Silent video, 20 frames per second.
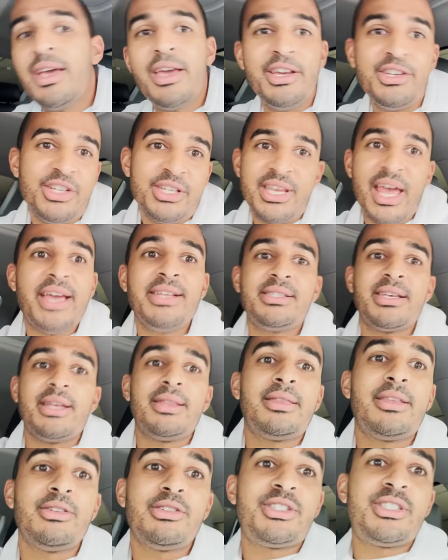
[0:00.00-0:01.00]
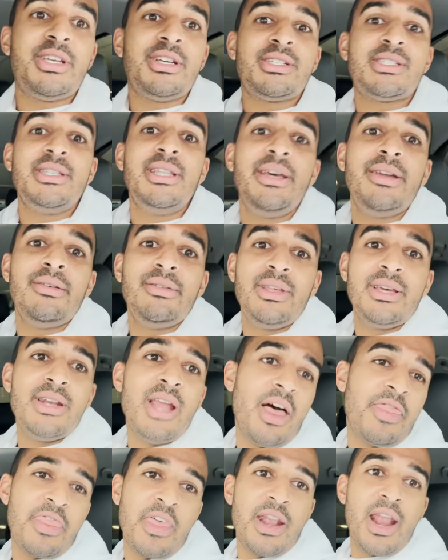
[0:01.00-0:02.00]
He just hates it. There's, there's literally
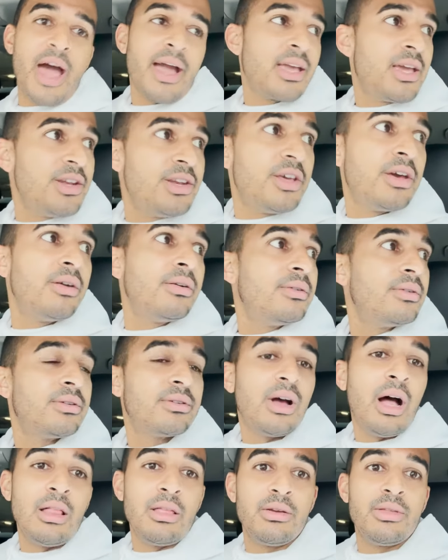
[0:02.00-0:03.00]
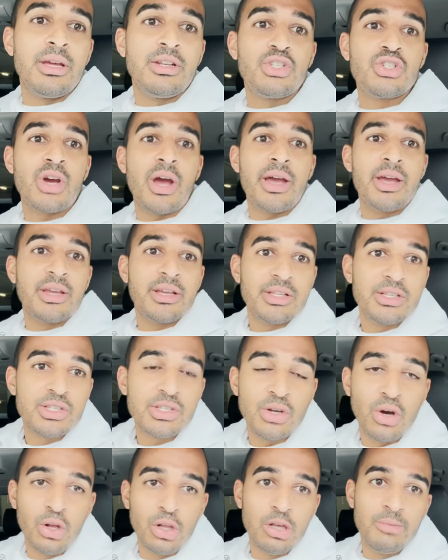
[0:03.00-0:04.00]
nothing I can do other than try and
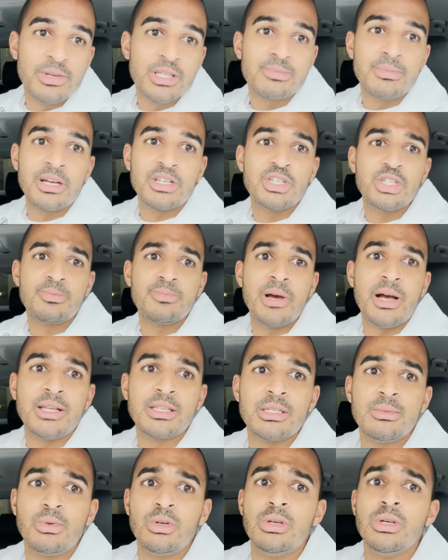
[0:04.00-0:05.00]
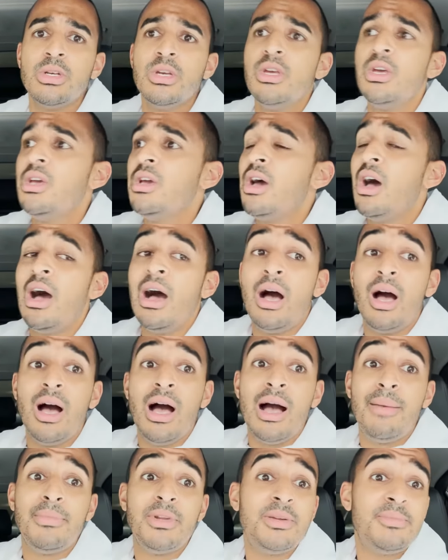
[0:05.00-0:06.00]
console him as much as possible. Uh,
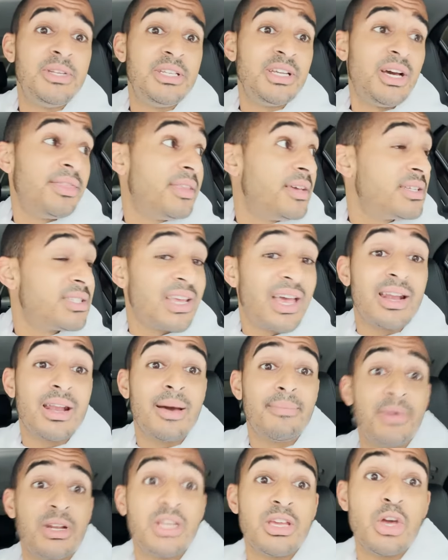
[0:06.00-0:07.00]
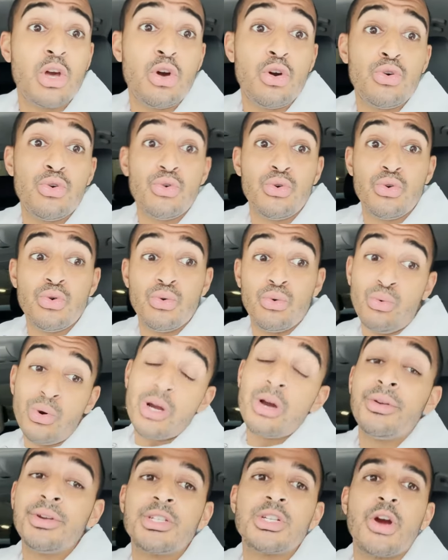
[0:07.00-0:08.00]
I'm gonna be done this and I'm gonna go, we're
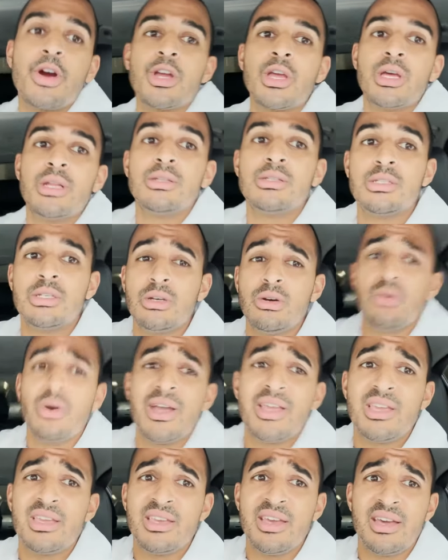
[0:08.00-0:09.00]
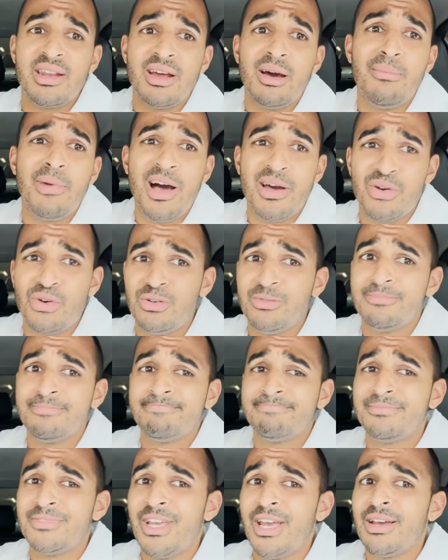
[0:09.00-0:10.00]
going to Target so I can get a
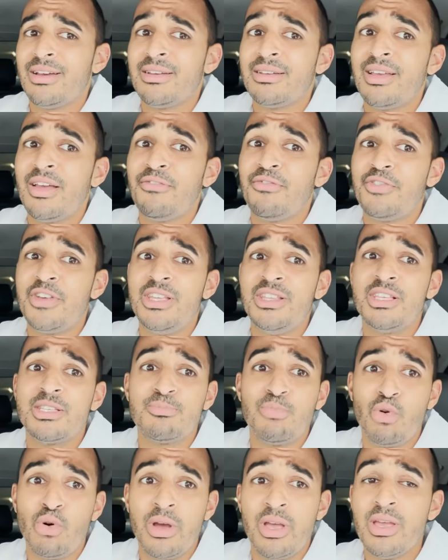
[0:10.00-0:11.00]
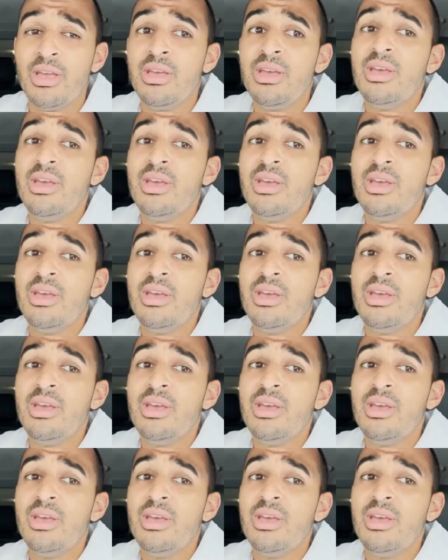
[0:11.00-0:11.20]
bottle feed this boy.